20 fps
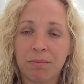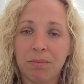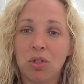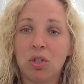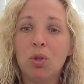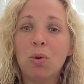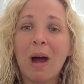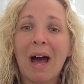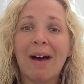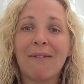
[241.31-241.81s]

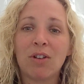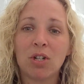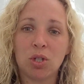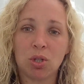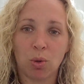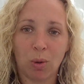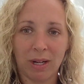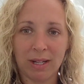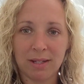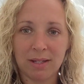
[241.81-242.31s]
You have a
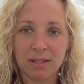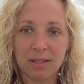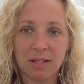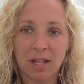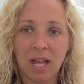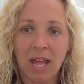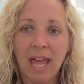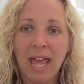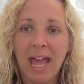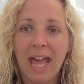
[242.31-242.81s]
choice.
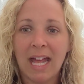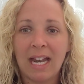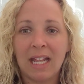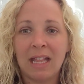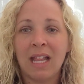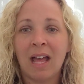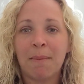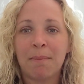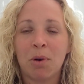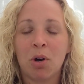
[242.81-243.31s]
And in
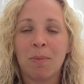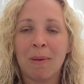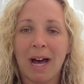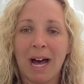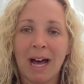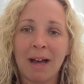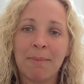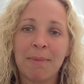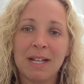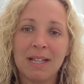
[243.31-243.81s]
that moment,
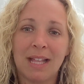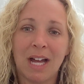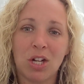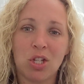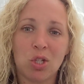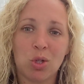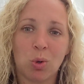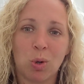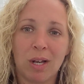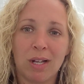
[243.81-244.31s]
I made that
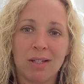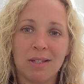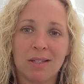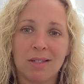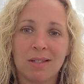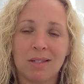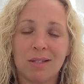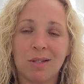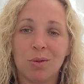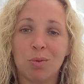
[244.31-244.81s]

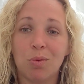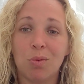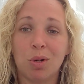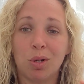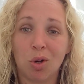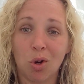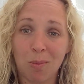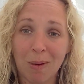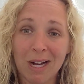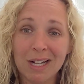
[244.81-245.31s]
choice to
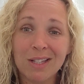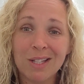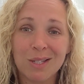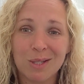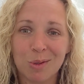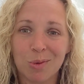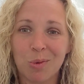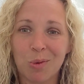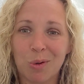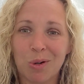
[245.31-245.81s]
go back to
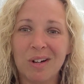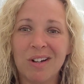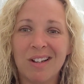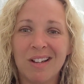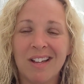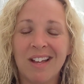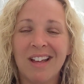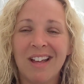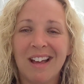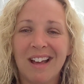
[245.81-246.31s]
school
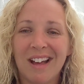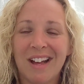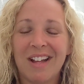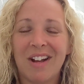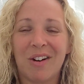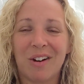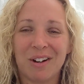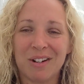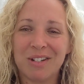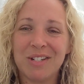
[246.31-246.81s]

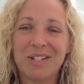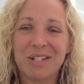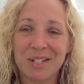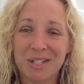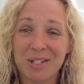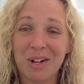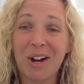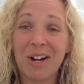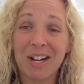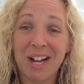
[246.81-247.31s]
or to
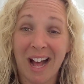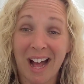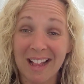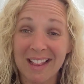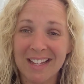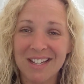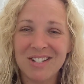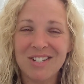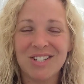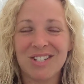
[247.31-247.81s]
start
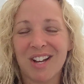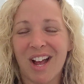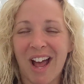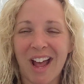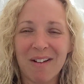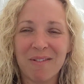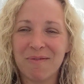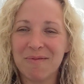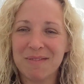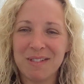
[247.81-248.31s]
college.
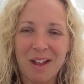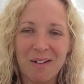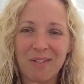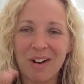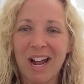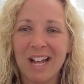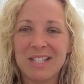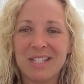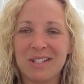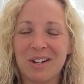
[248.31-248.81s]
I never
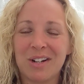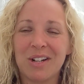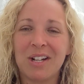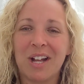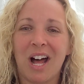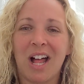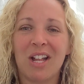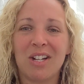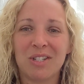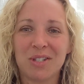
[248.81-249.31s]
had started
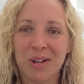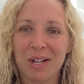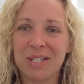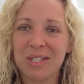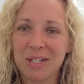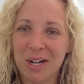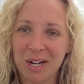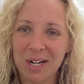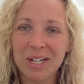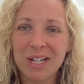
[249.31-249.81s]
college, so I
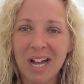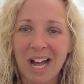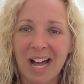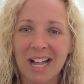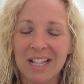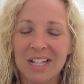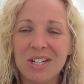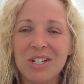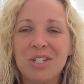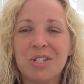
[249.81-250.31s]
started
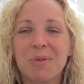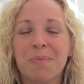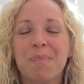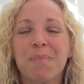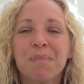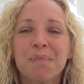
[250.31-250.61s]
college.